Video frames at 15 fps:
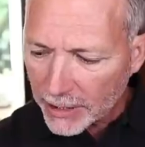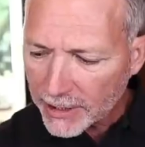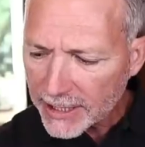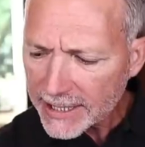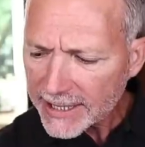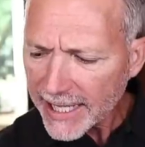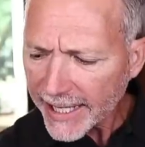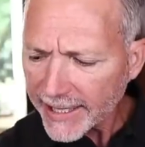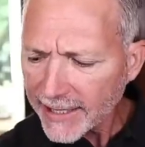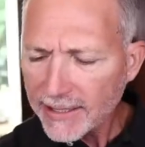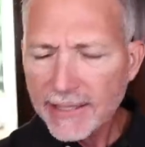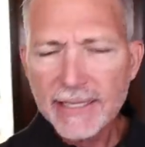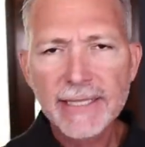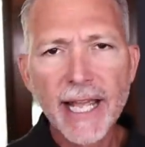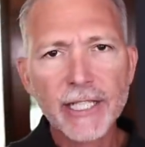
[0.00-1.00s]
The
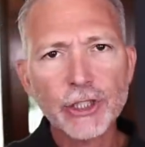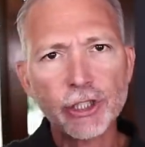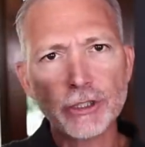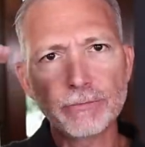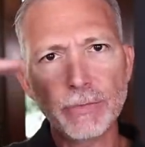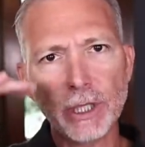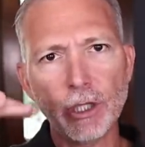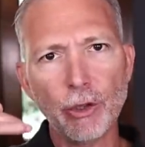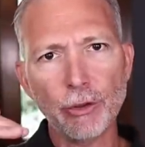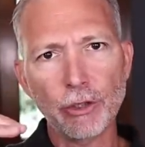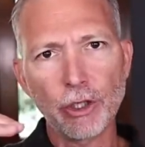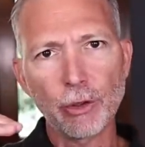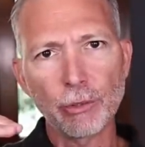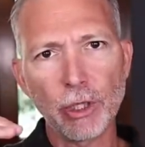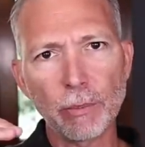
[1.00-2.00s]
second section below the
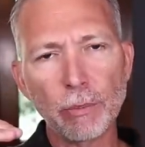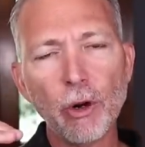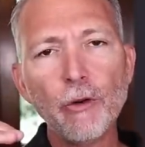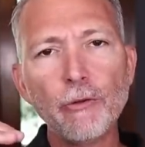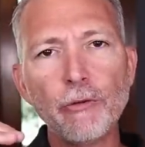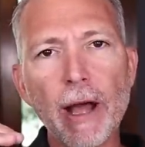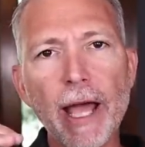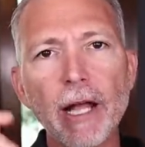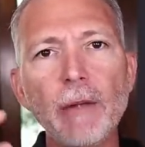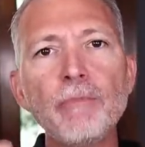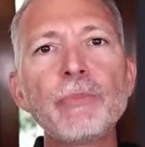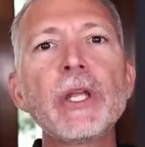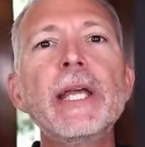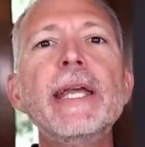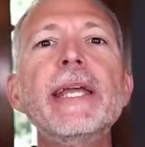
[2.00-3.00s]
career profile
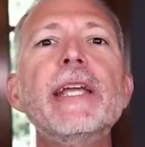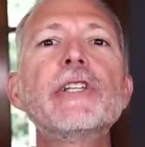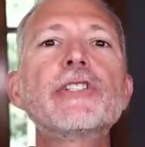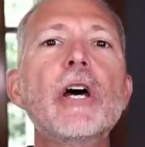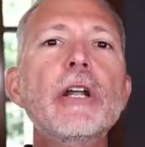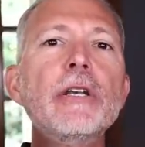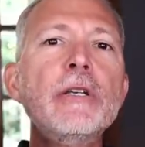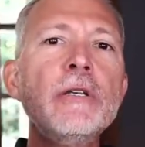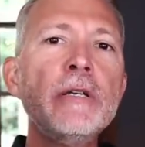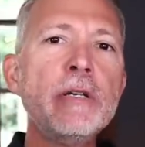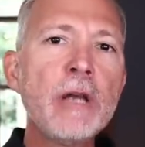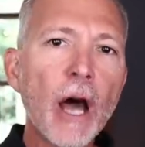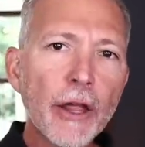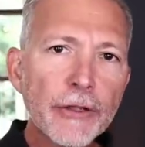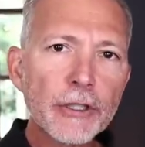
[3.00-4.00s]
is
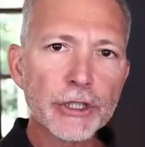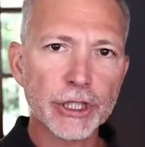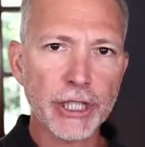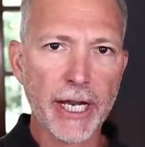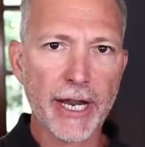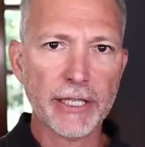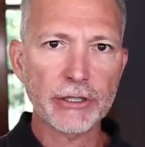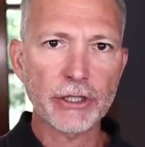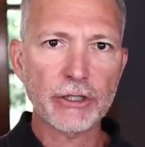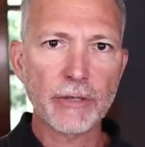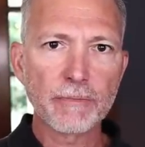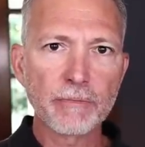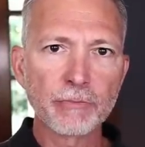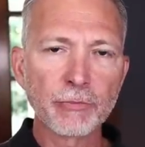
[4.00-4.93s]
another chance